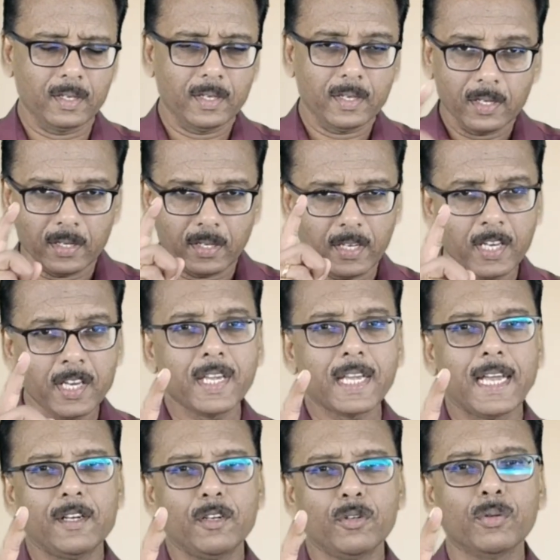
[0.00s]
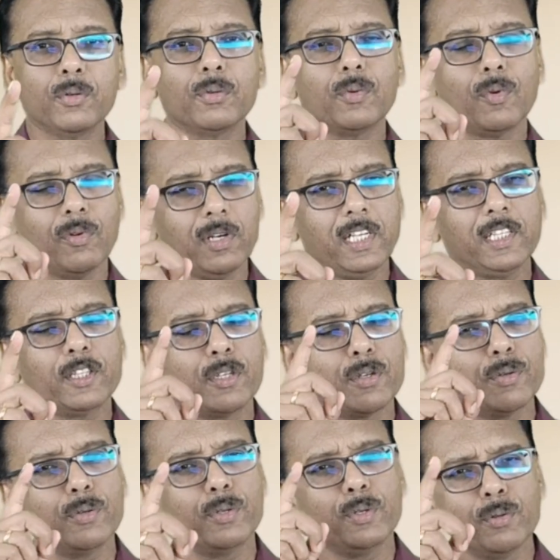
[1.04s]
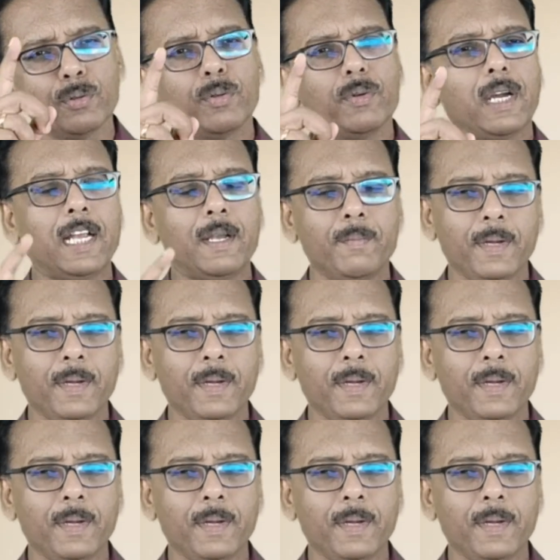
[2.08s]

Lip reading: He can do only through you and